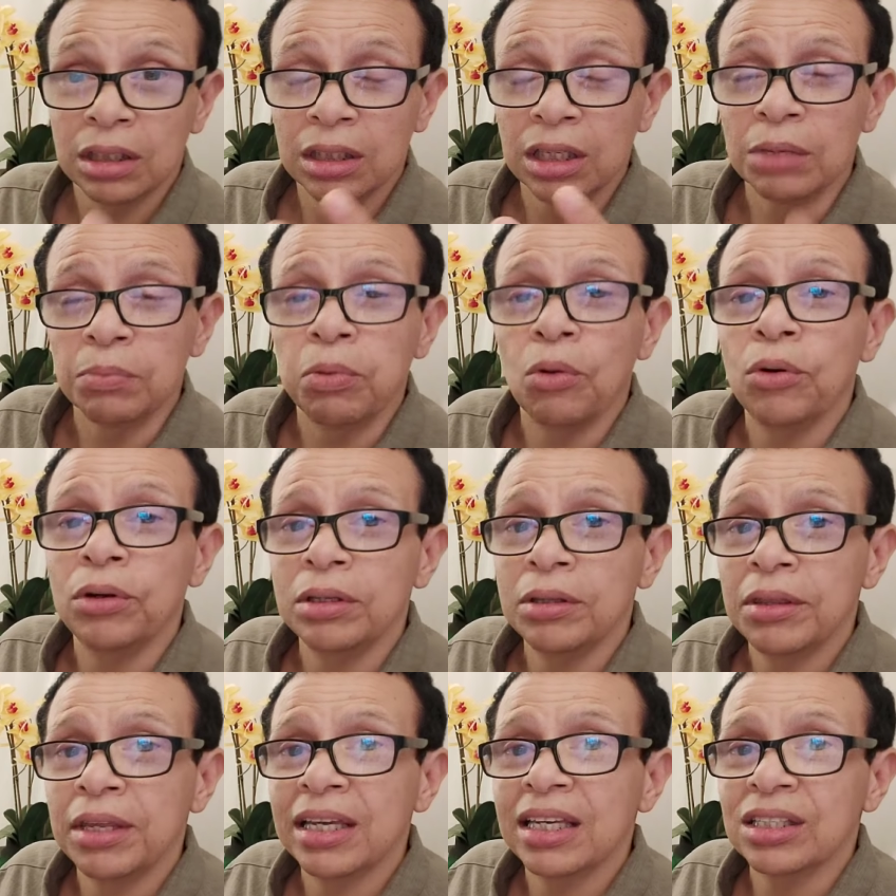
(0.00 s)
The
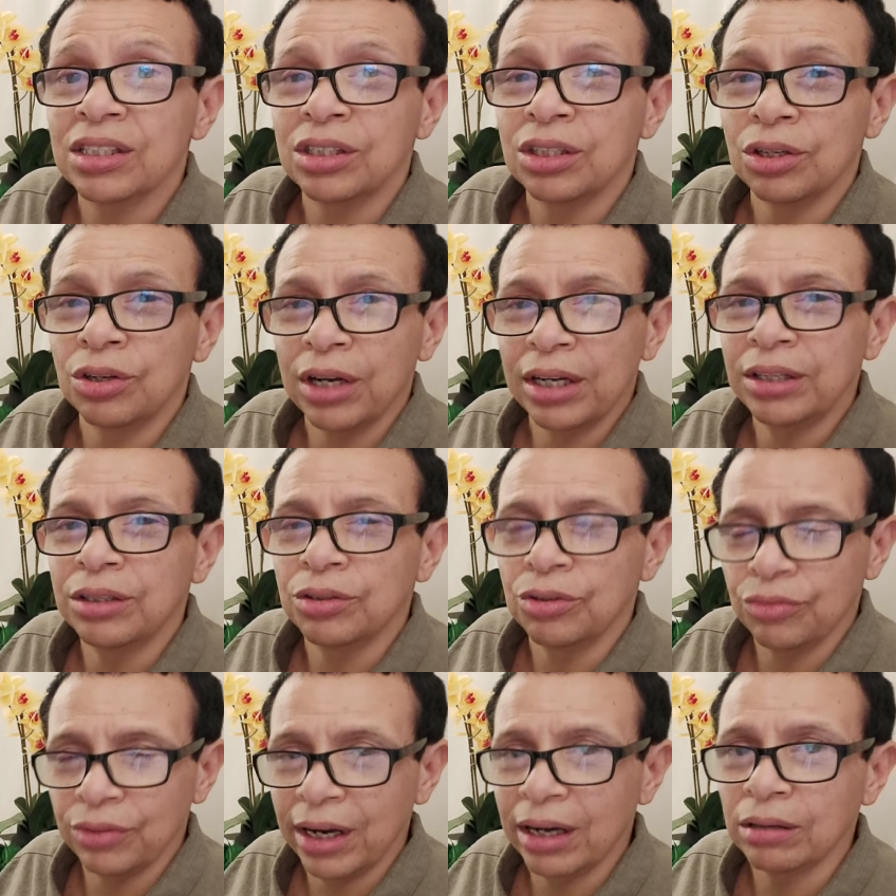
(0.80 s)
important thing is to
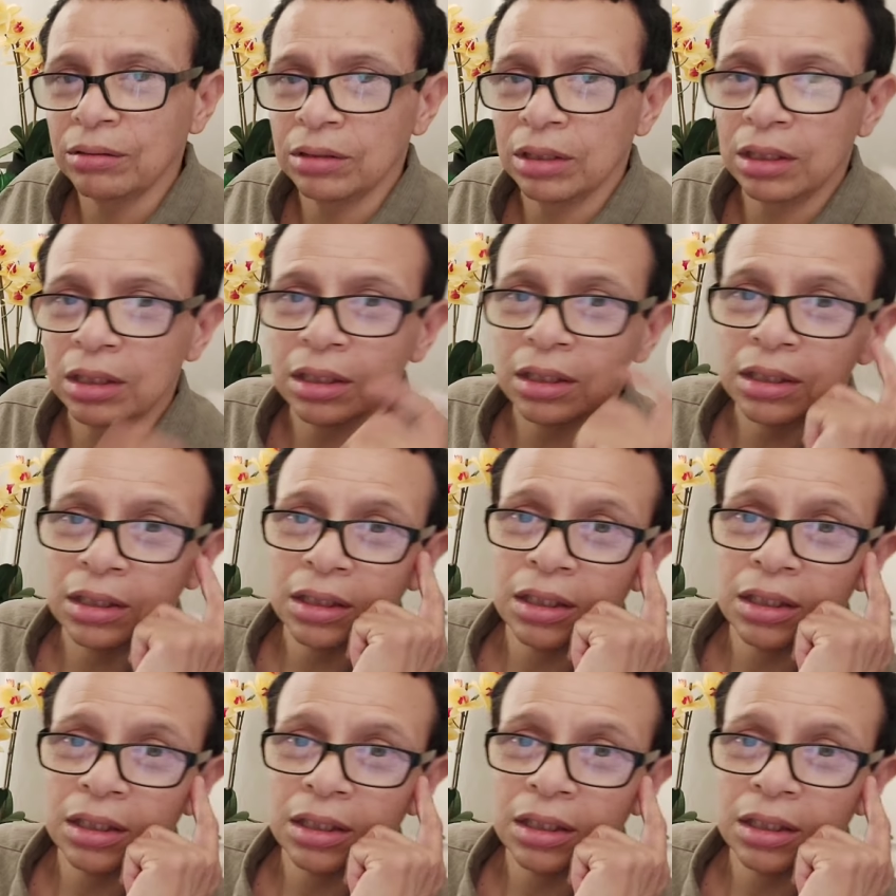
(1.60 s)
get grounded.